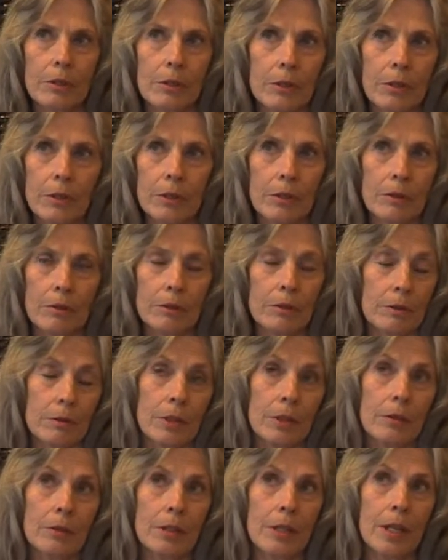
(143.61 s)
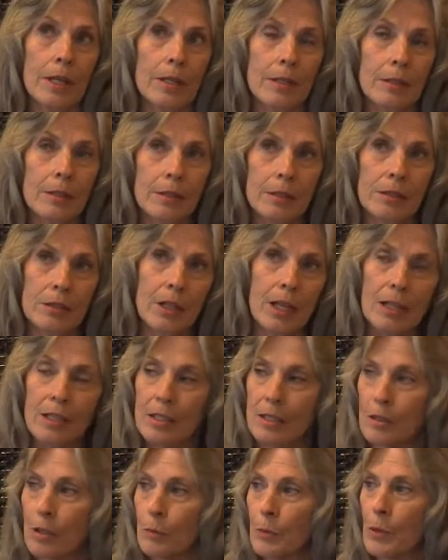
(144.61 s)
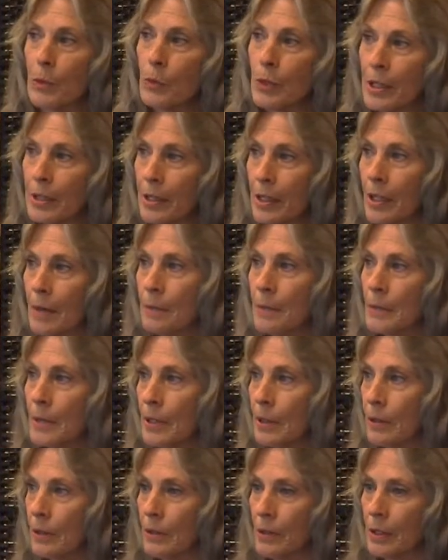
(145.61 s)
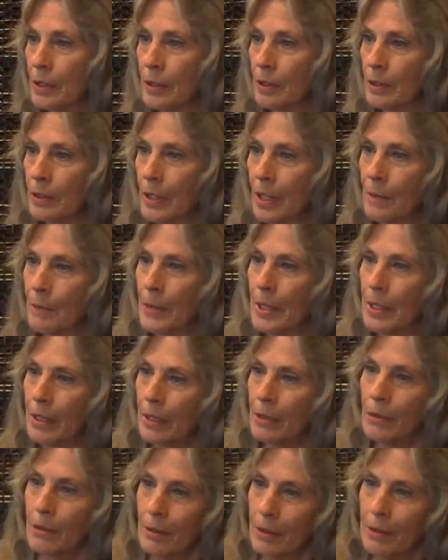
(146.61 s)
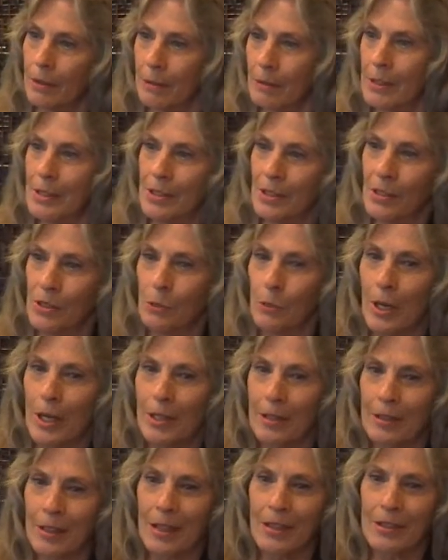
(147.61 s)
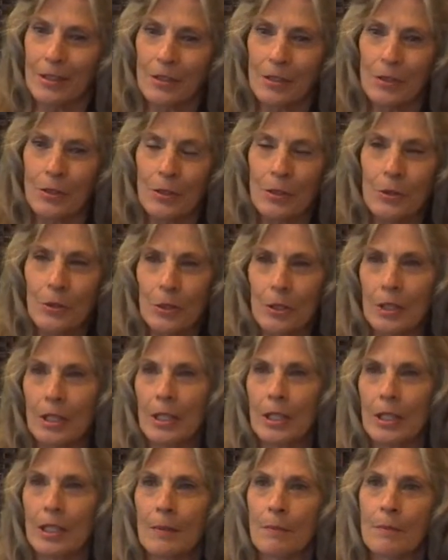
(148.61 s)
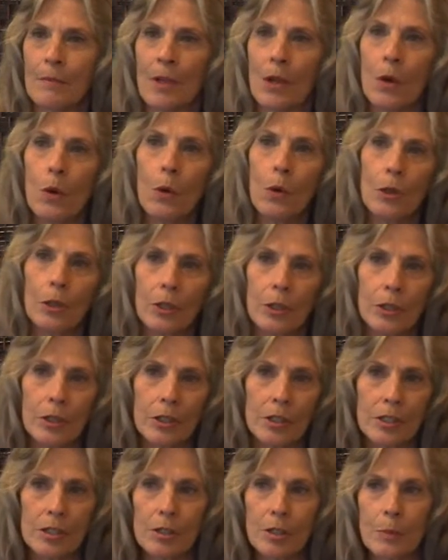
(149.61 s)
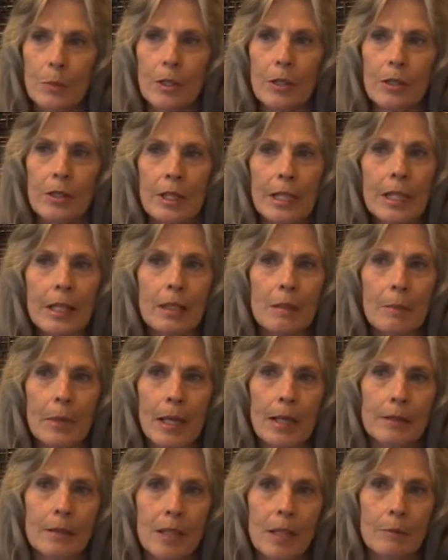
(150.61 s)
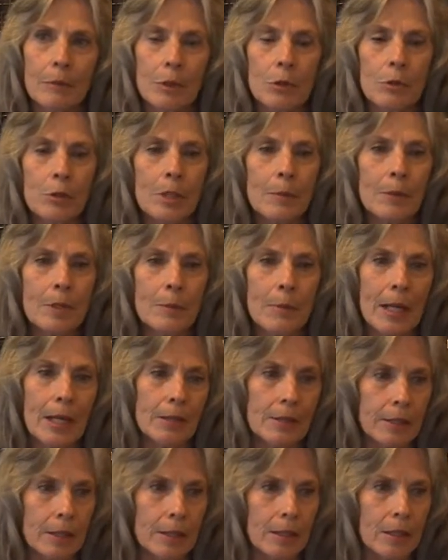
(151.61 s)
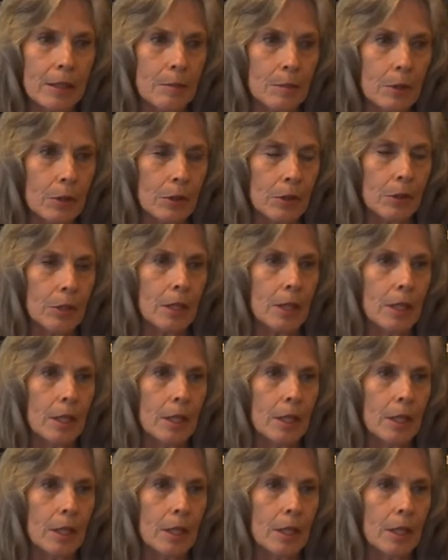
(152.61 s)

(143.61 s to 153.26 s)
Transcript: You, you know, did I, should I still be with them, or did I make, you know, did, is this the right thing to do? Or, or you can still be thinking about them or dreaming about them or